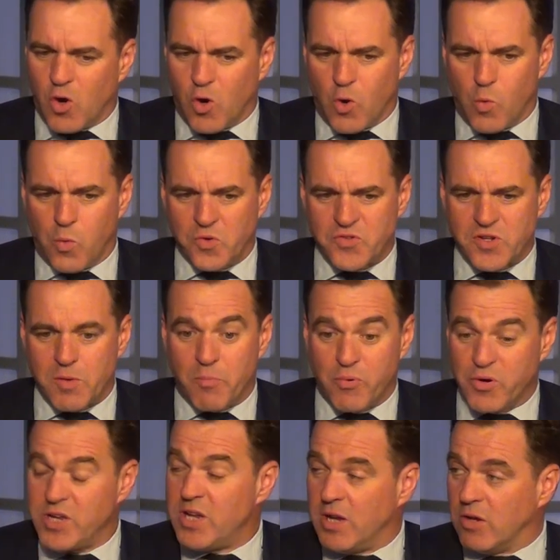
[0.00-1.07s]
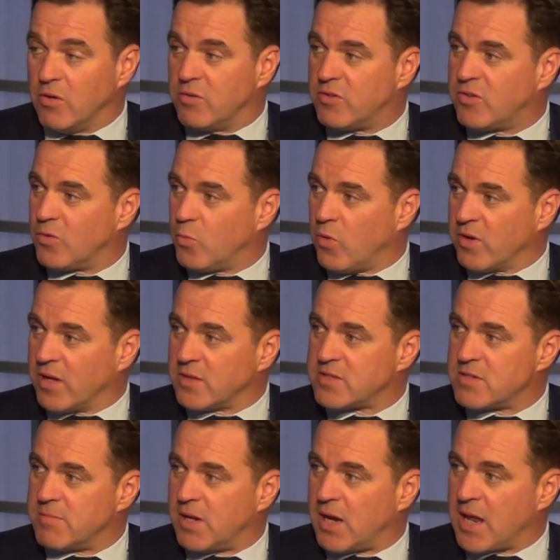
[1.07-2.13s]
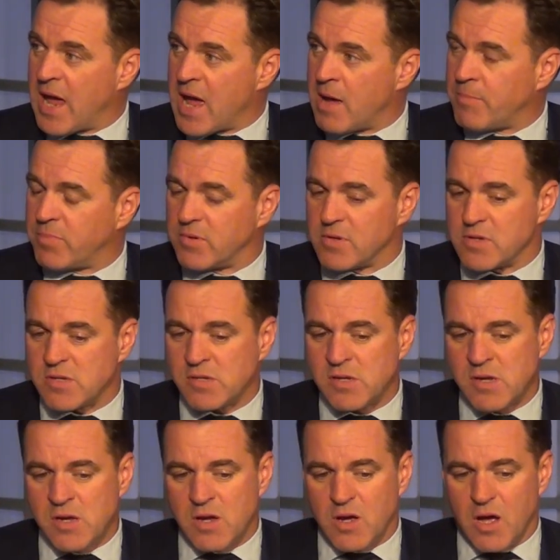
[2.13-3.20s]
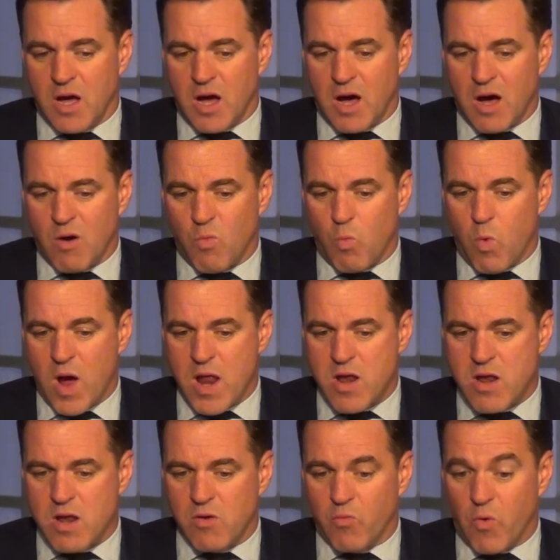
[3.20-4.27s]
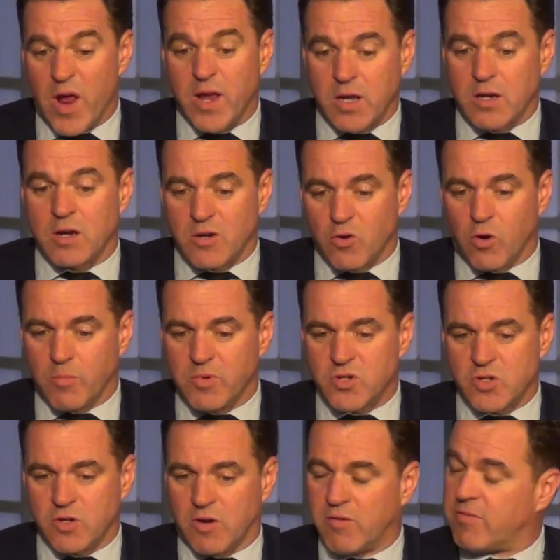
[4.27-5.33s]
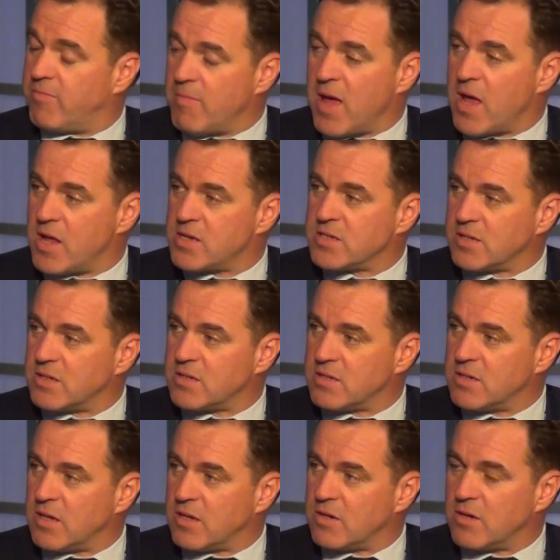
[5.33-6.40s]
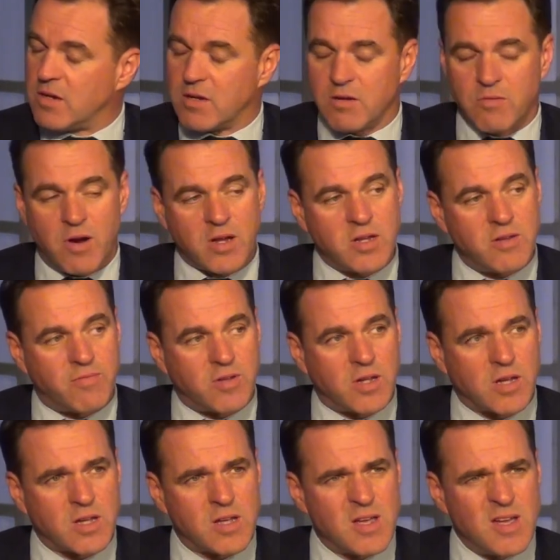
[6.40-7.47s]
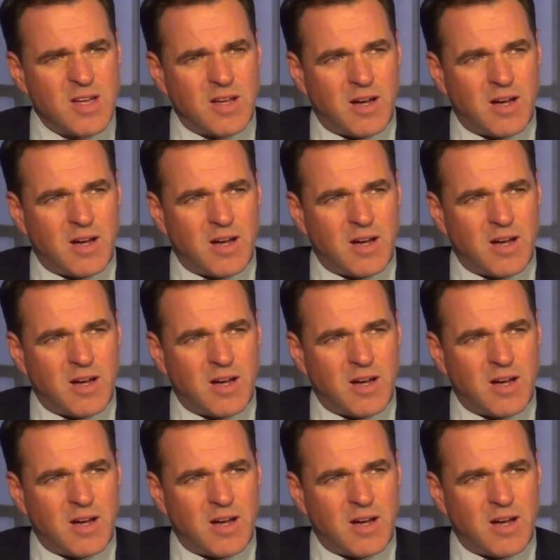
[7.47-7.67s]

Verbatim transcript: Or was it a prelude to what ultimately happened uh, when Reagan and Gorbachev met at, at Reykjavik?